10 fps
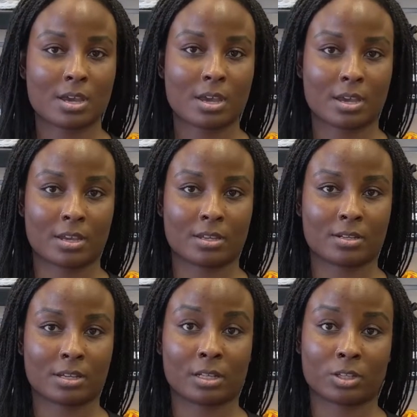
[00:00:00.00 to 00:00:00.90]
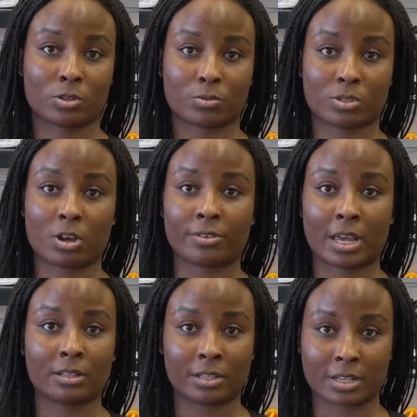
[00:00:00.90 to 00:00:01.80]
And Elios was on
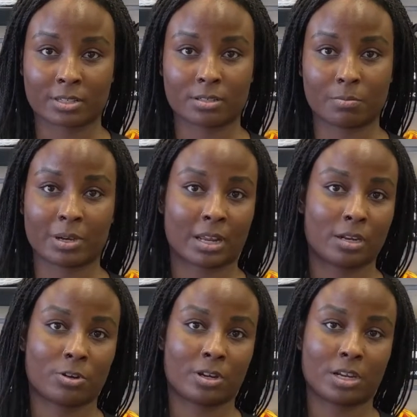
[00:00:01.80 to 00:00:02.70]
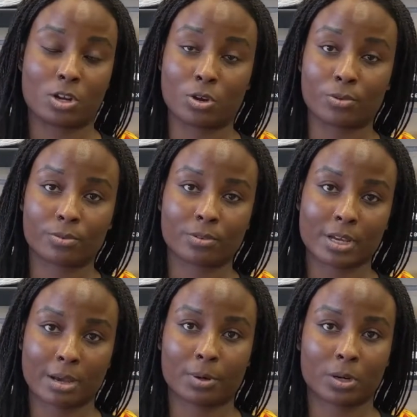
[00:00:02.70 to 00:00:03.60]
that list, but I'd already known
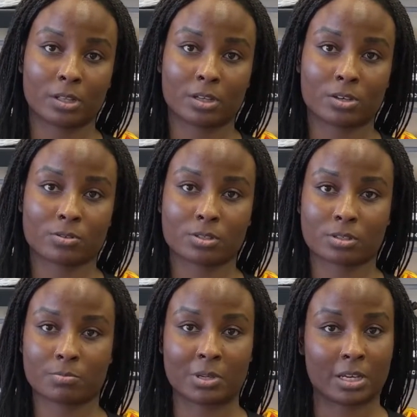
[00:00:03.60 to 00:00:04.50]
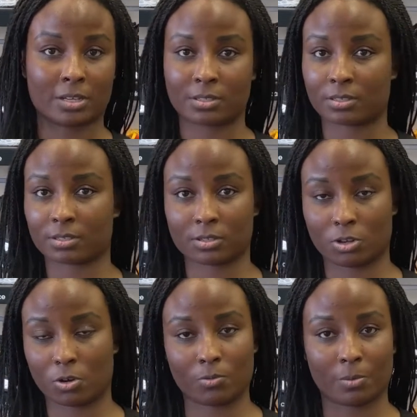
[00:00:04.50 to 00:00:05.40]
about Elios because, you
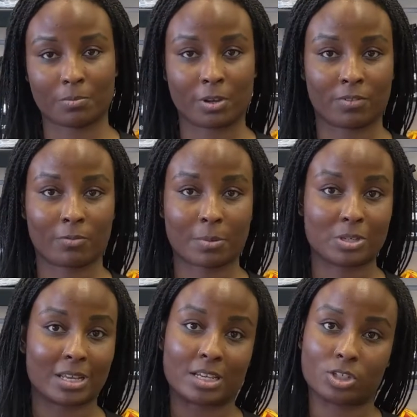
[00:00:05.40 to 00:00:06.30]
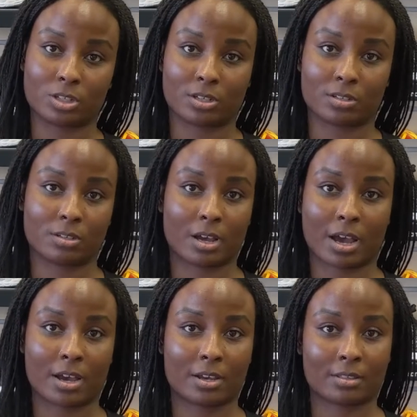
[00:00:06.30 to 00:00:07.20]
know, of the reputation
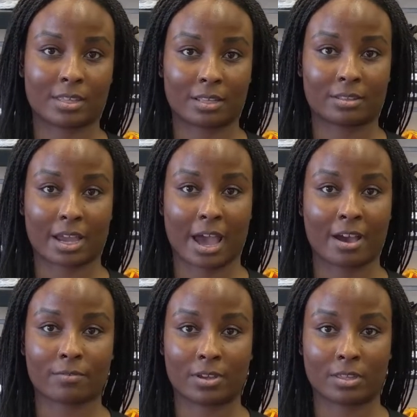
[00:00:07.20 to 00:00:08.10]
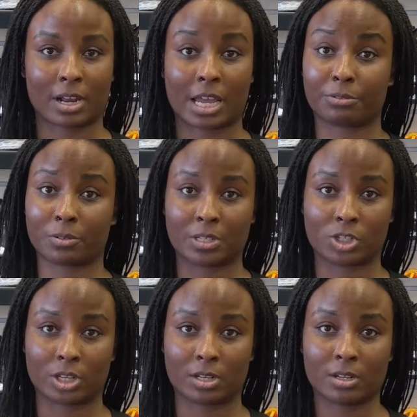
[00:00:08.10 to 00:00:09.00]
uh, that they have in the Niagara
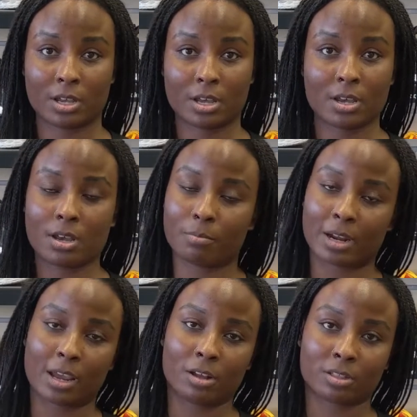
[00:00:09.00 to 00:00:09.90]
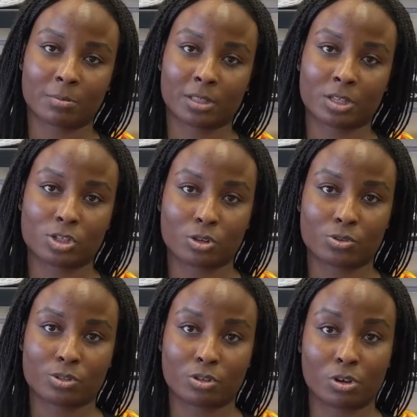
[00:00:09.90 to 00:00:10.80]
region. But I ultimately
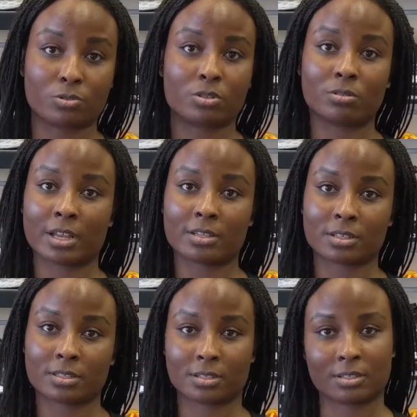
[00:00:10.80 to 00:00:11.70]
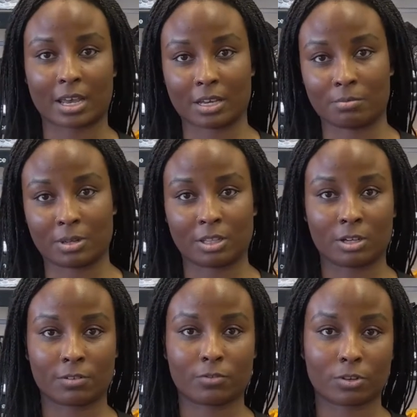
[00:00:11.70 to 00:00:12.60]
chose to go to London since I had been
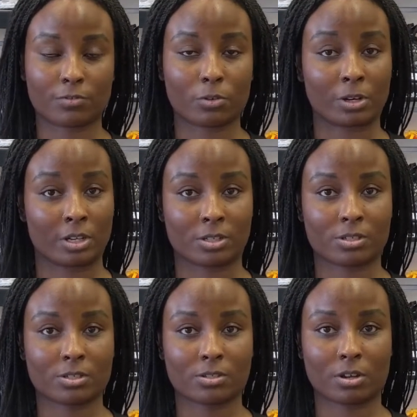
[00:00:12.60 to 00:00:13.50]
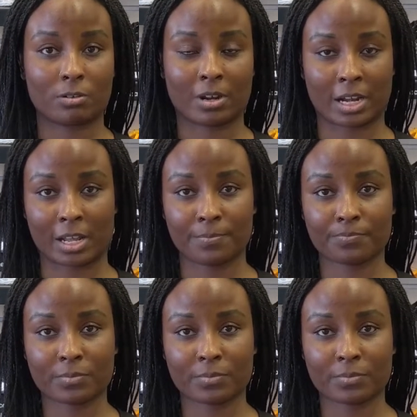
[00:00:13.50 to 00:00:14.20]
there for four years already.